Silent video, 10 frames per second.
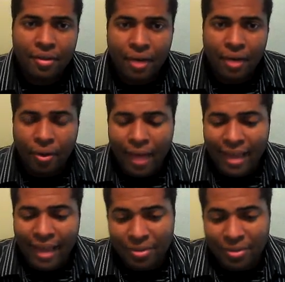
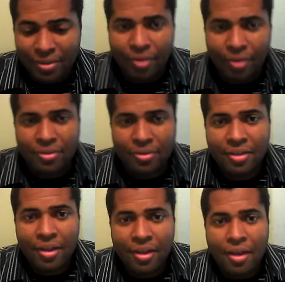Anything with cells.
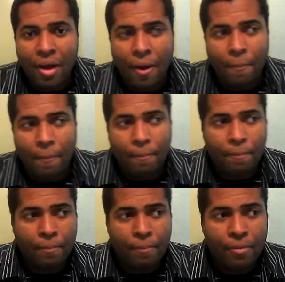Um,
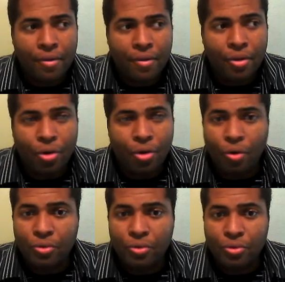you're
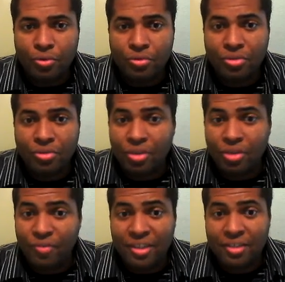going to
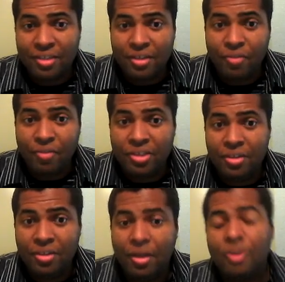study
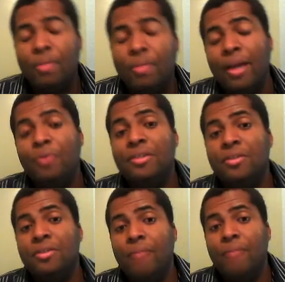somebody who's
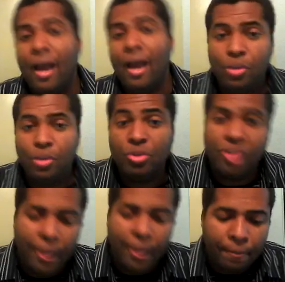into biology will
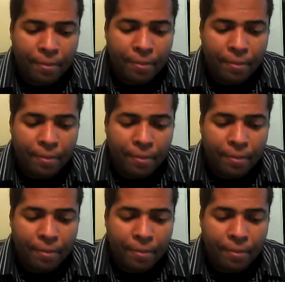study it.